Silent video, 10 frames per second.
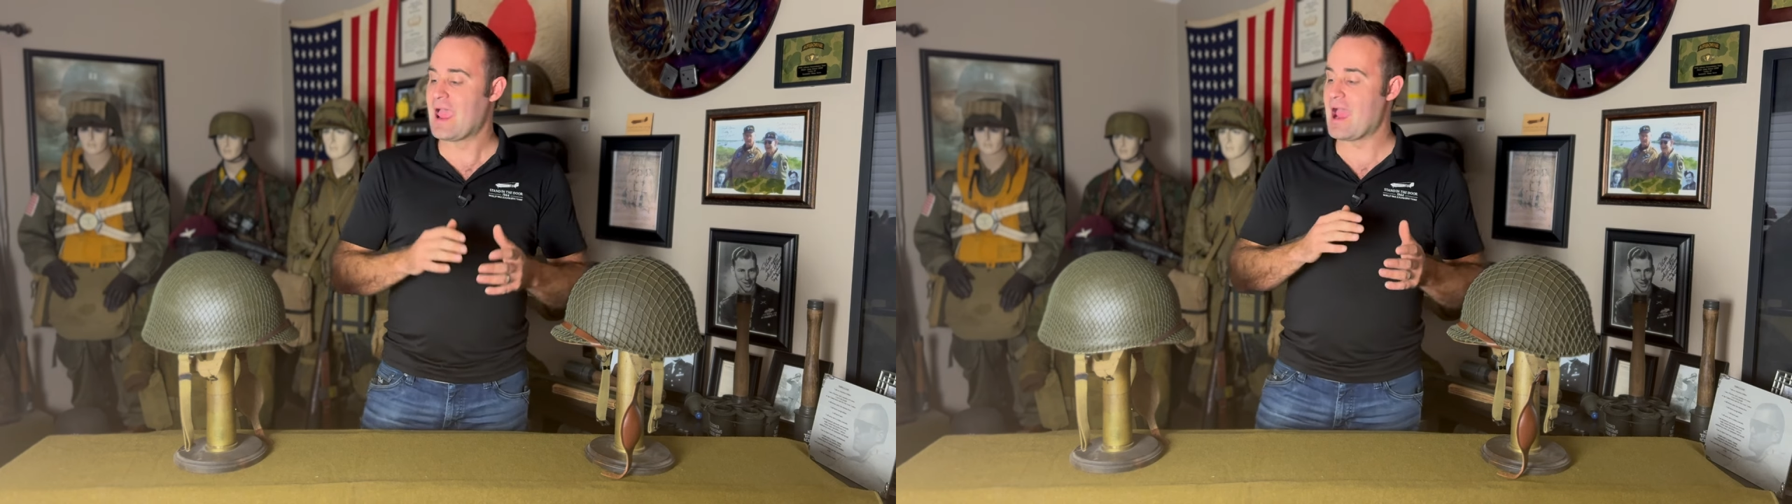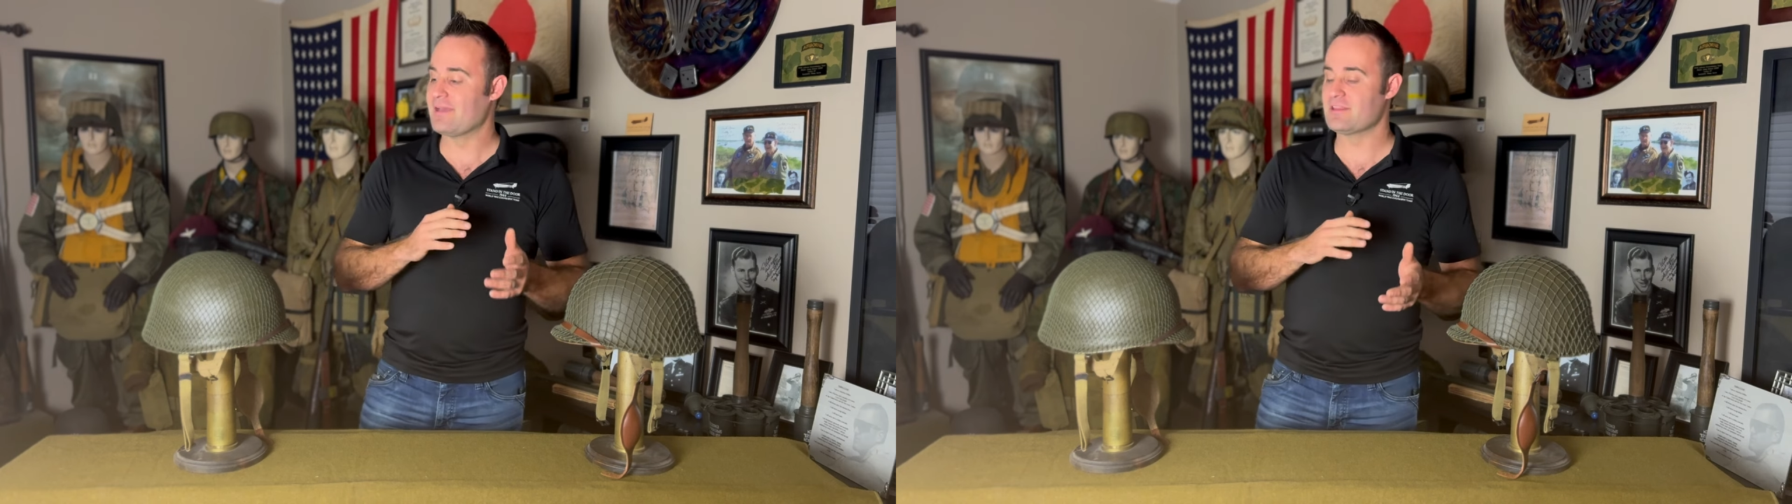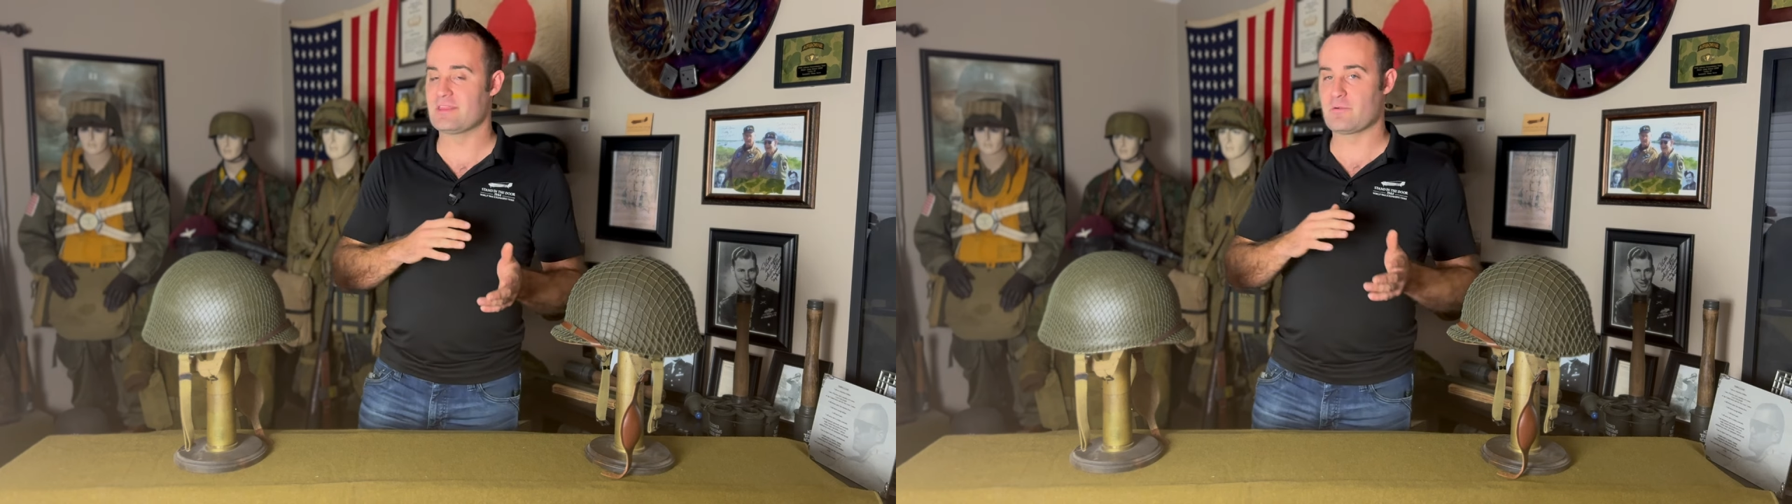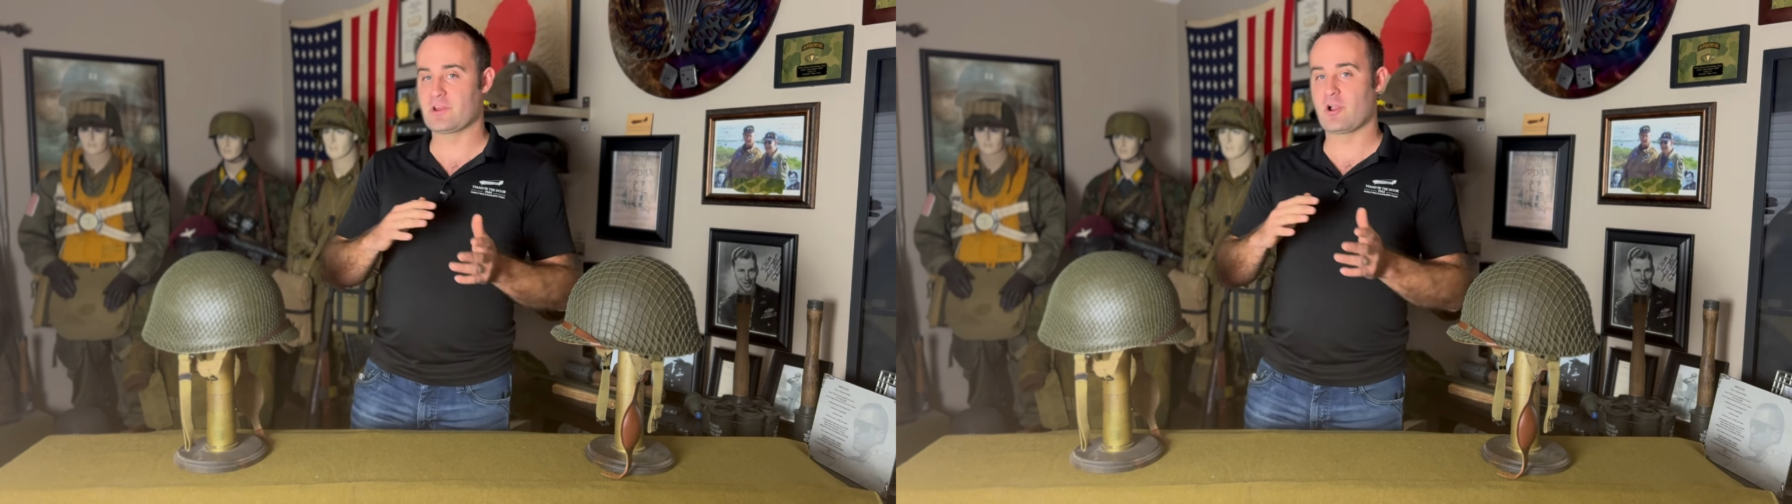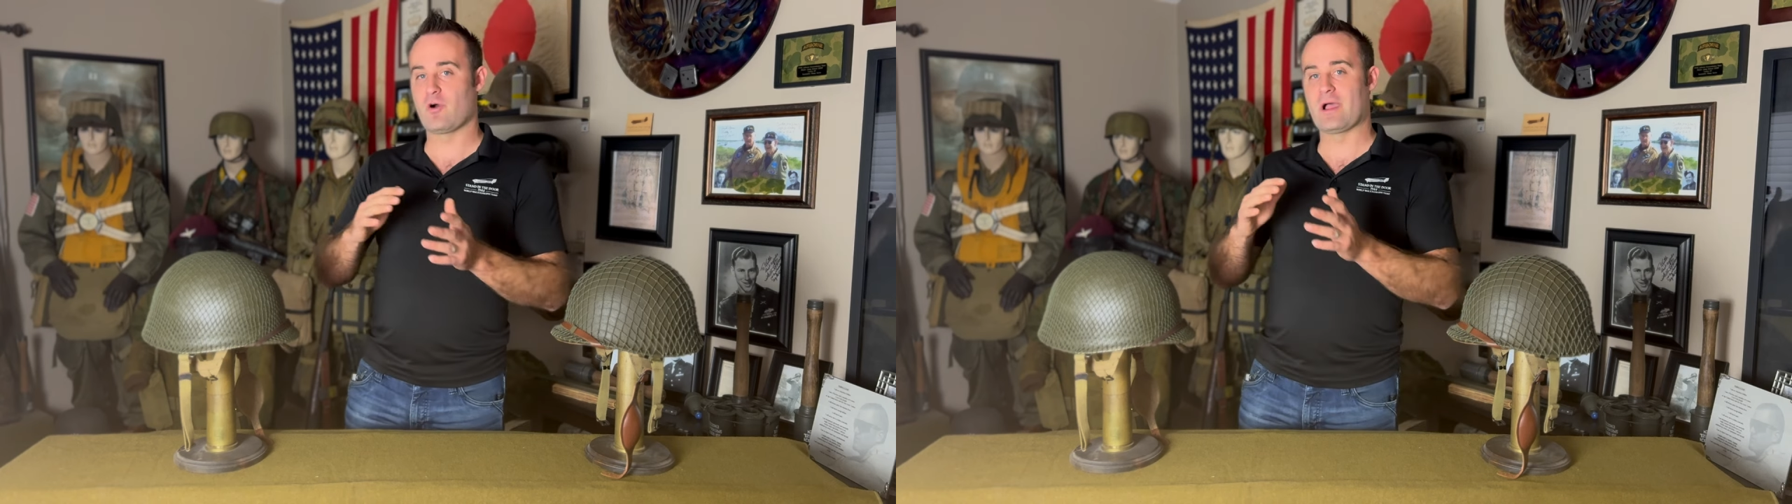and then they
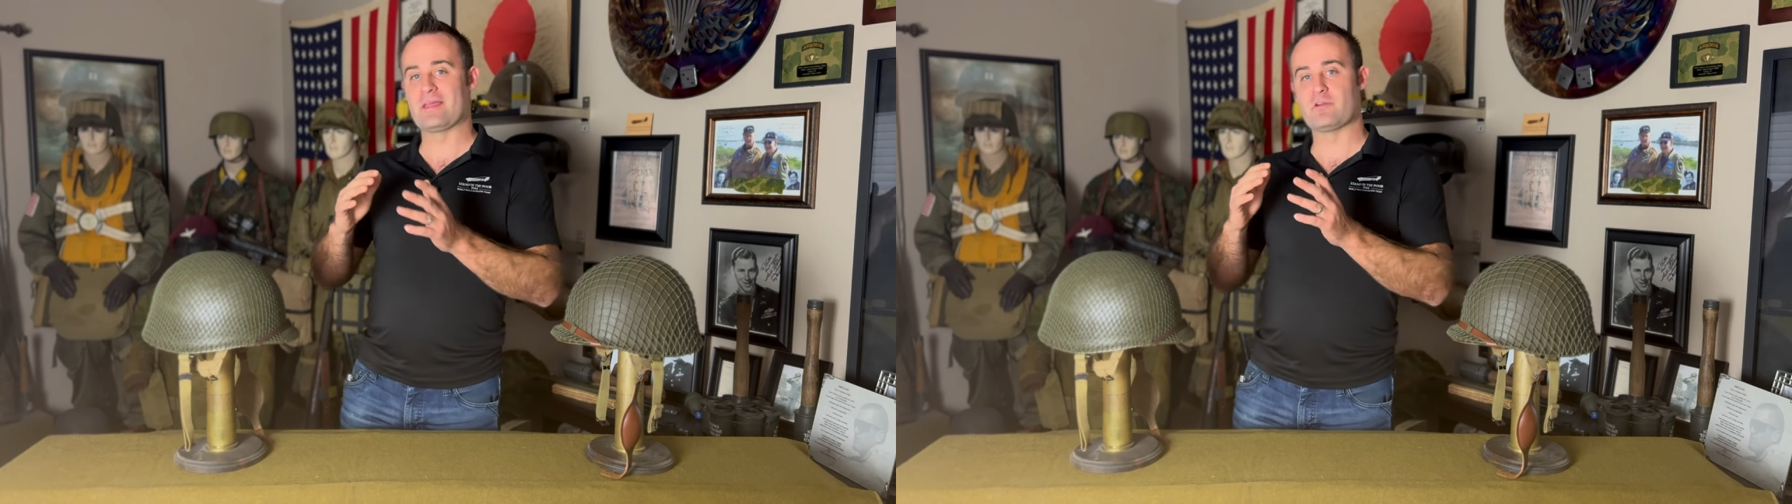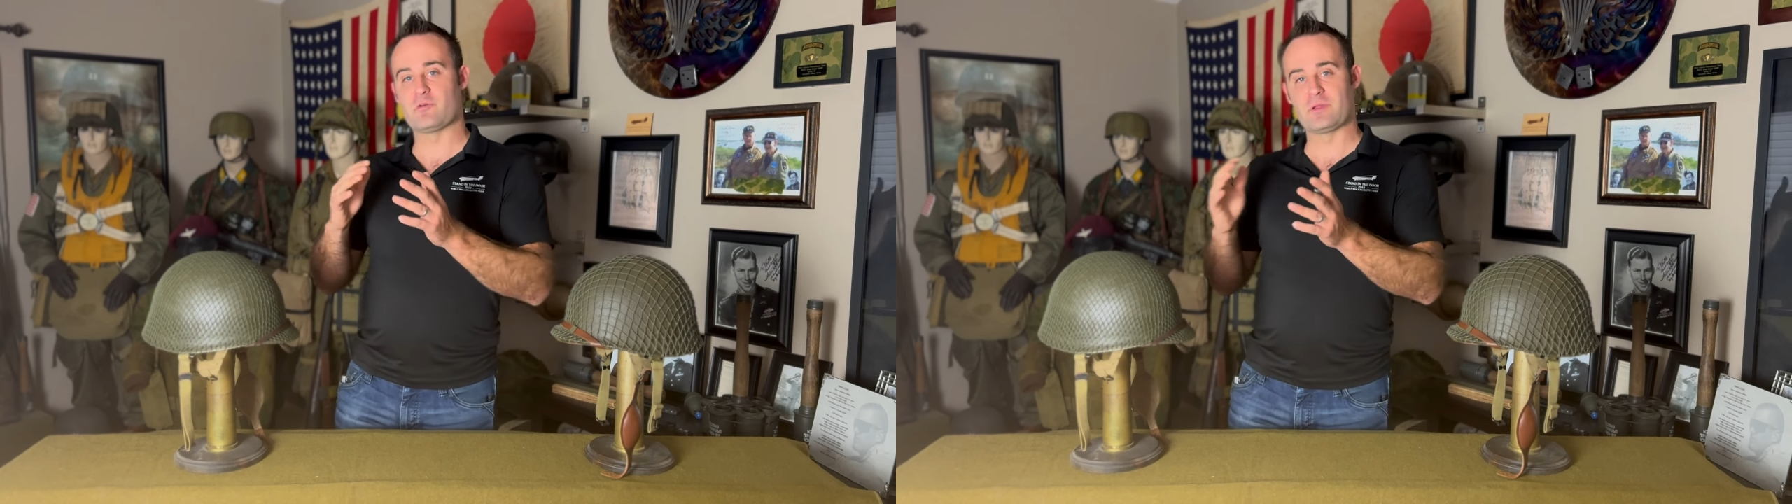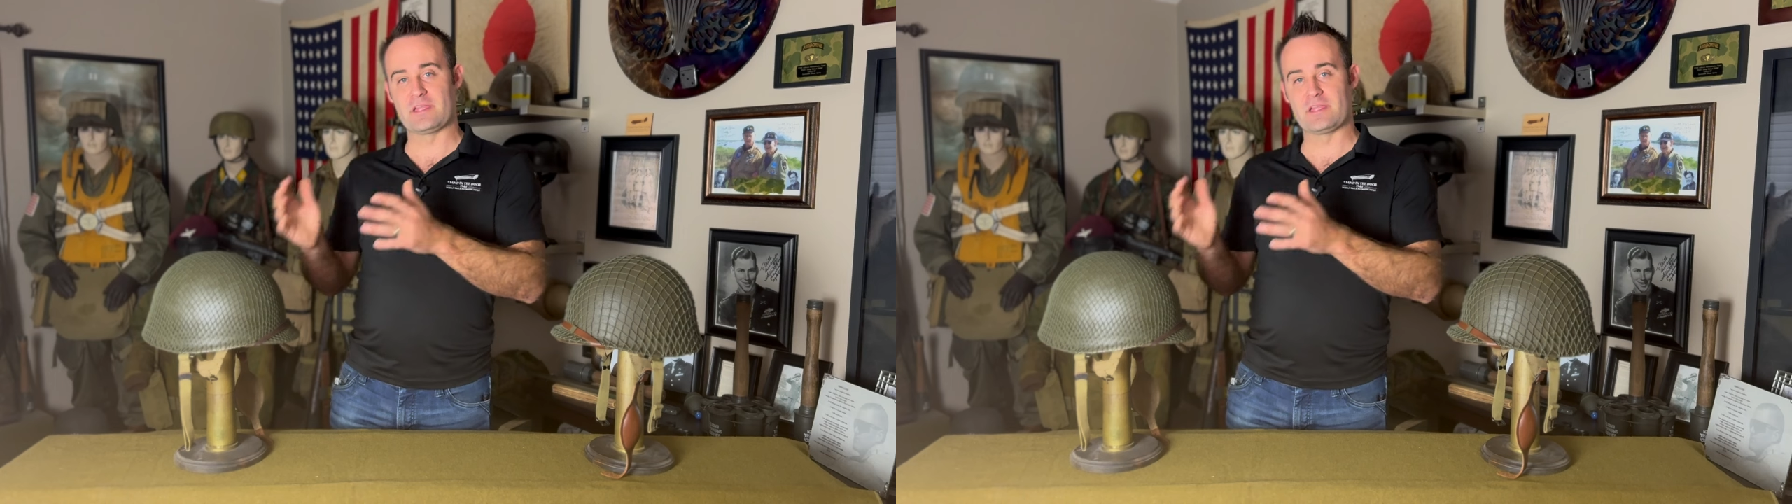would go and they would be